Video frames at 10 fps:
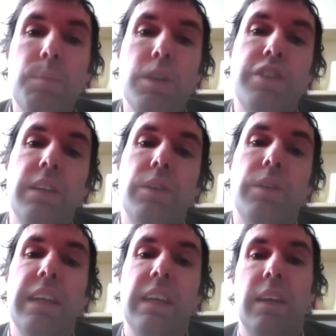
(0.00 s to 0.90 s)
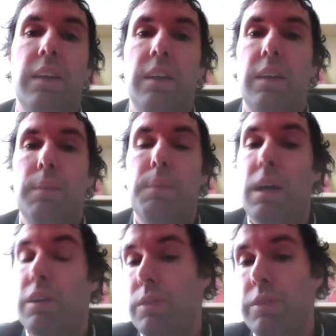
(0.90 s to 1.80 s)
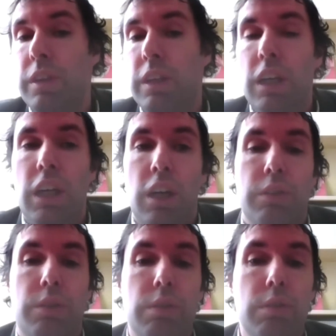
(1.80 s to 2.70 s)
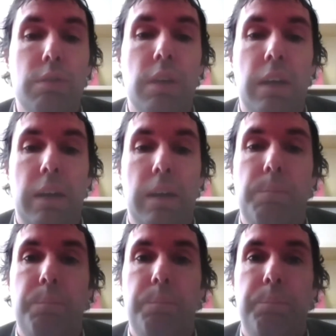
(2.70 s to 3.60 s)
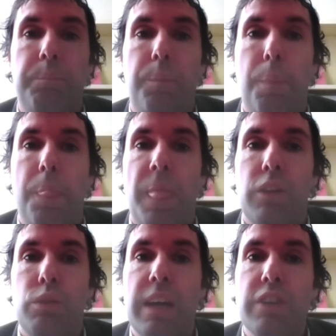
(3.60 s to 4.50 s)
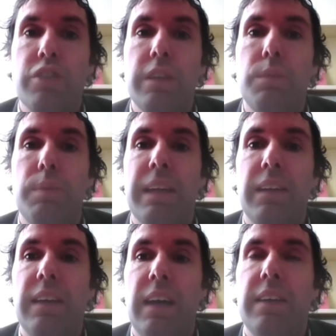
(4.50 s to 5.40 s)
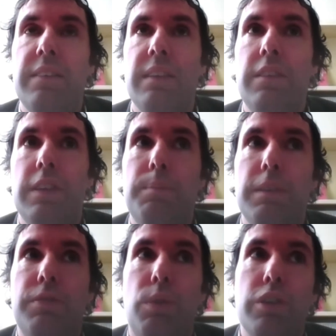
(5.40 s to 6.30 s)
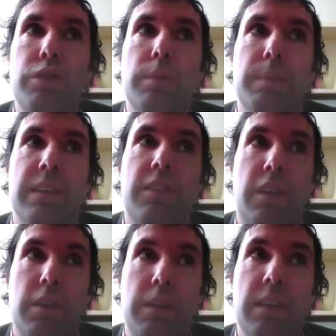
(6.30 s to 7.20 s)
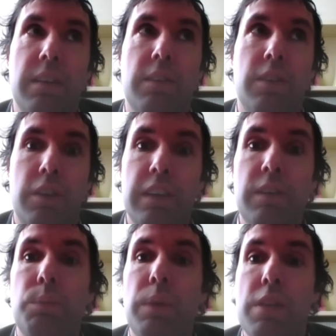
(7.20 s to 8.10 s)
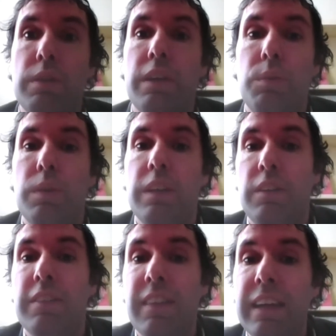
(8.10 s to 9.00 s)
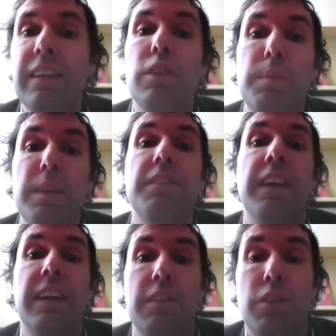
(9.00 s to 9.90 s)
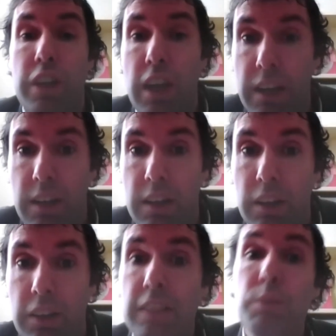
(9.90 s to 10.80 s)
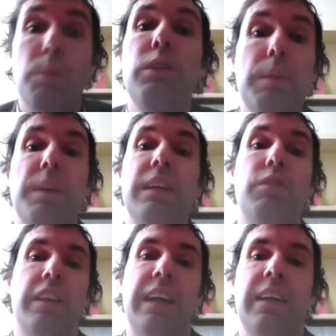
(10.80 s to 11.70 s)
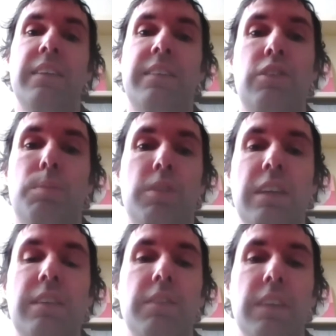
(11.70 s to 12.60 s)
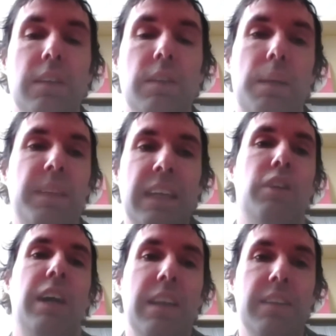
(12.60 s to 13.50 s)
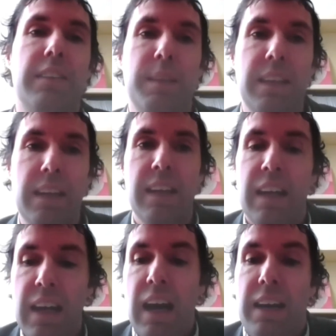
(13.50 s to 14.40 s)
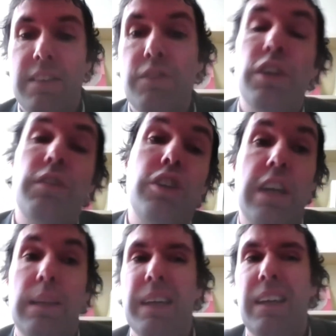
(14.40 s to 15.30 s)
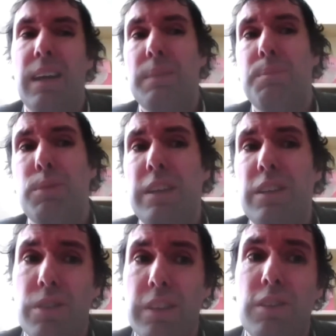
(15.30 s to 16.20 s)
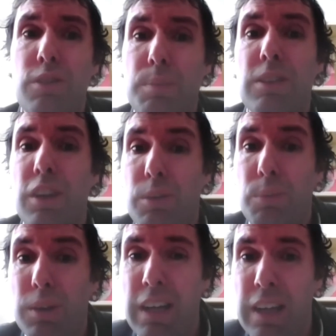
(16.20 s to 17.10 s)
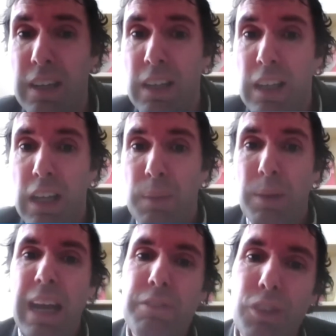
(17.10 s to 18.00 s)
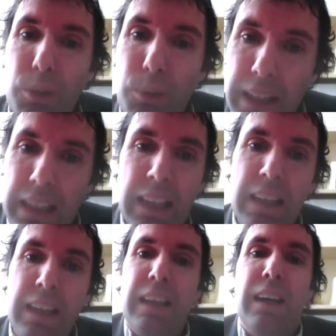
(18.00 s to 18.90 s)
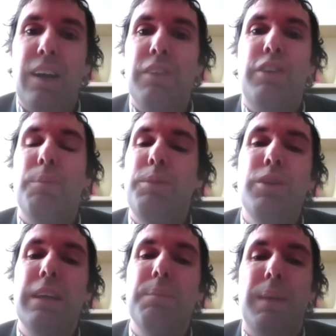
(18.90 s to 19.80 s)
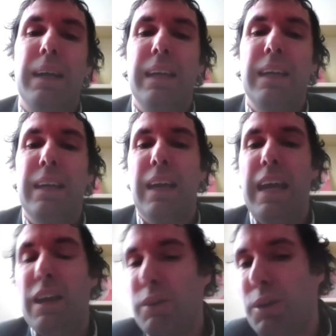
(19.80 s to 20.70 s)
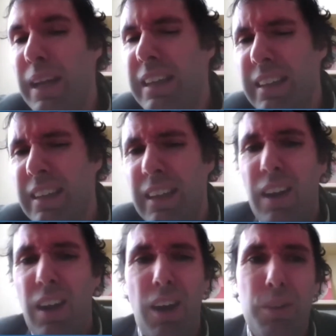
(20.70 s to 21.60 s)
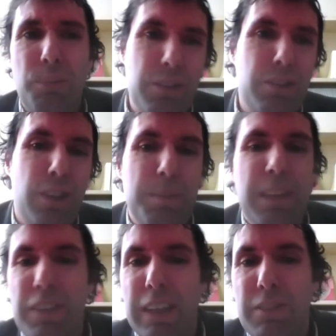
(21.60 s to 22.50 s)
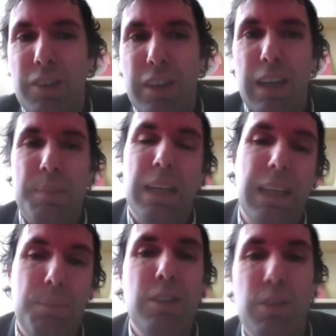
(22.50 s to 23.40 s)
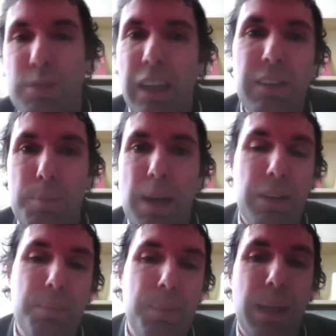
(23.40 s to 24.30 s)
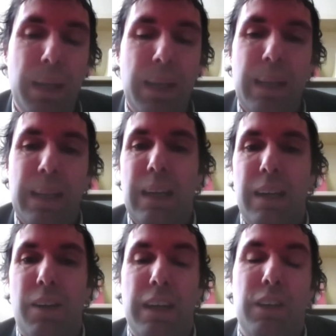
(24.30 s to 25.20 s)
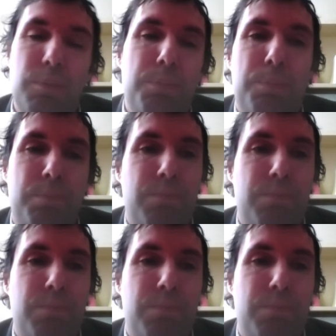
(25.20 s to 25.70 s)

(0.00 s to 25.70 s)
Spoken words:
machine learning models to actually recognize, even before treatment started whether it's likely to be effective or not. Because that's what we do at behavior analysis subjectively. Behavior analysis, I sit in front of a child, I'm like, I'm pretty sure this treatment is going to work. But I have no way of computing my error rate on whether it's going to be effective or not. I can be subjective about it, but or I could